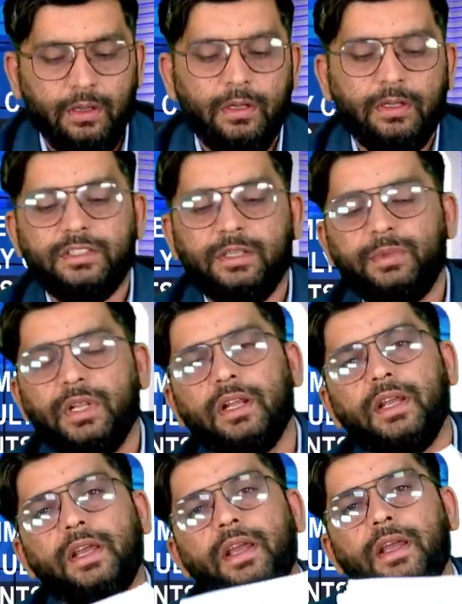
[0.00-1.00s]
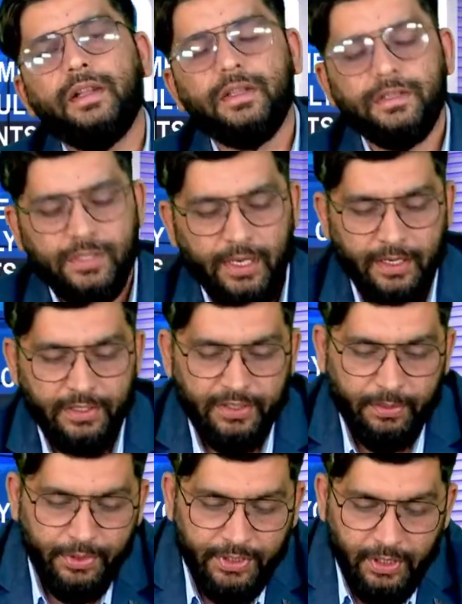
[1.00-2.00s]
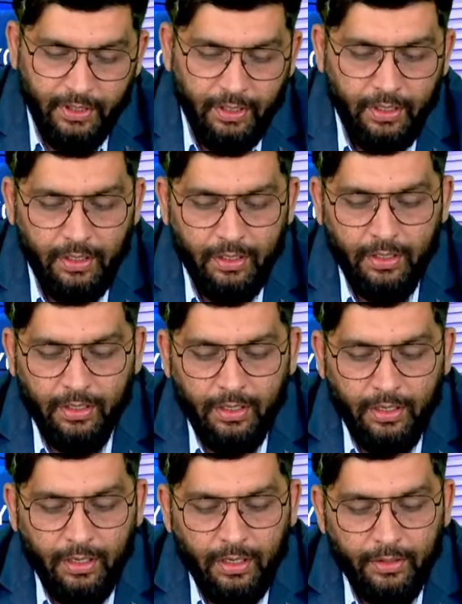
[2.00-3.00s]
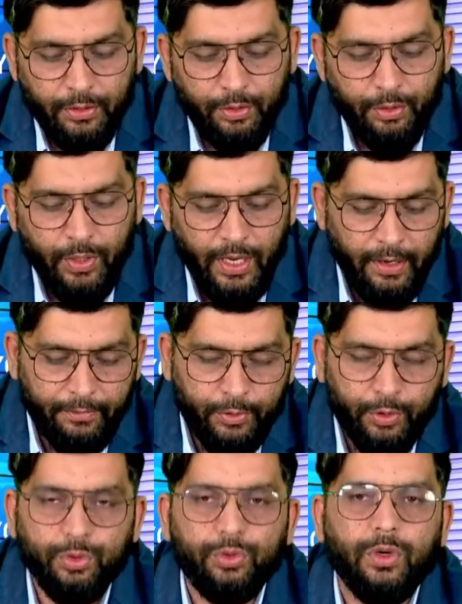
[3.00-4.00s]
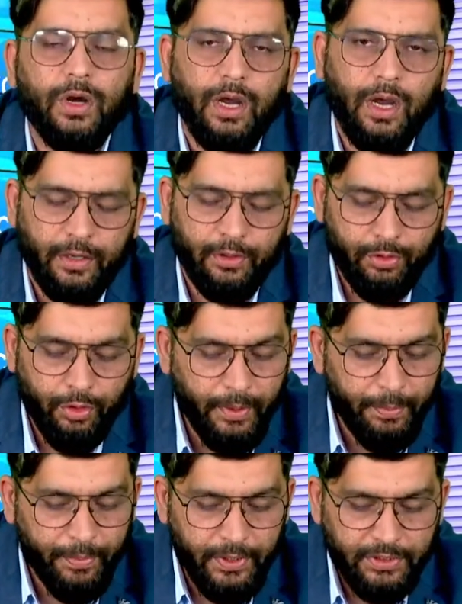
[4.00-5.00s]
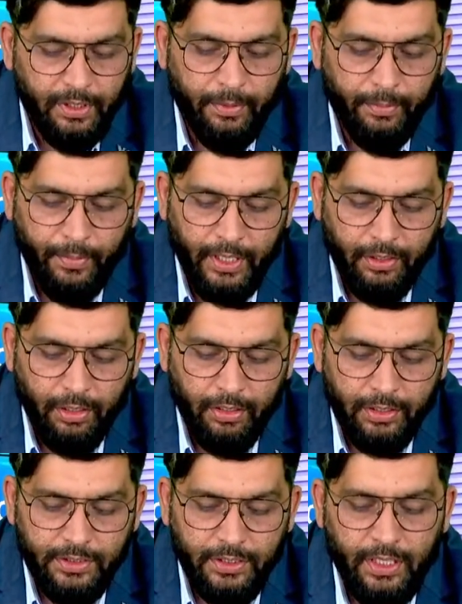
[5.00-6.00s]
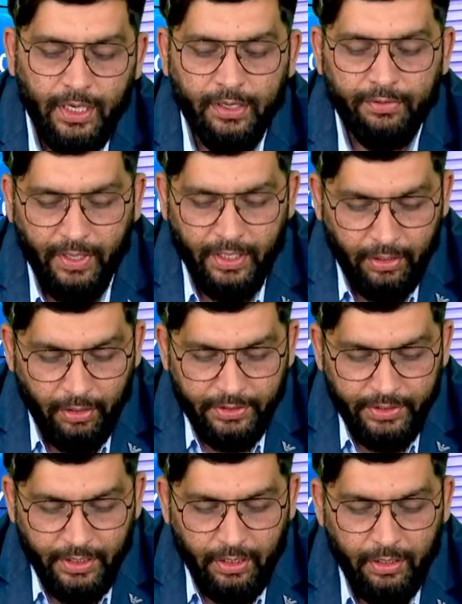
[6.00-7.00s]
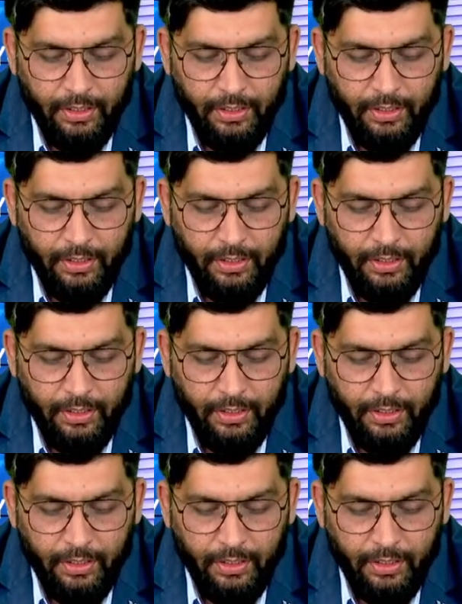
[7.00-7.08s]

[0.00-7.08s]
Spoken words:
Similarly, in second semester, you have 2 hardcore papers, mycology and phycology,